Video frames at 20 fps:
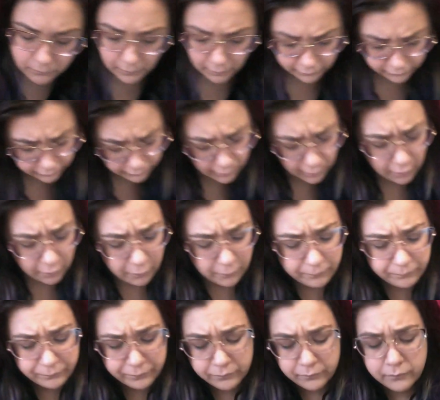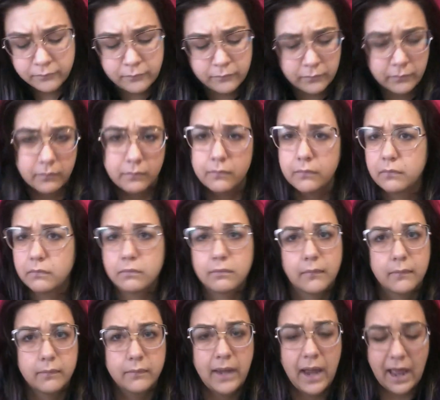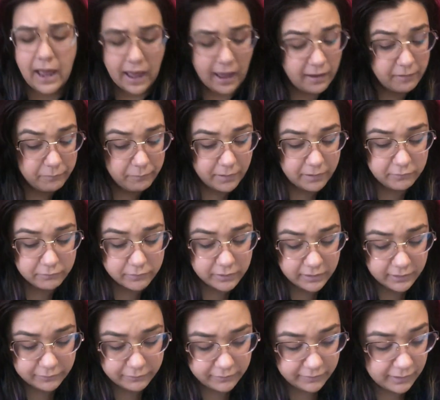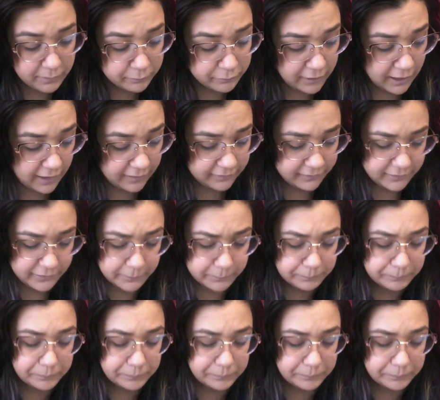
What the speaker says: So, yeah, I've been really, really impressed.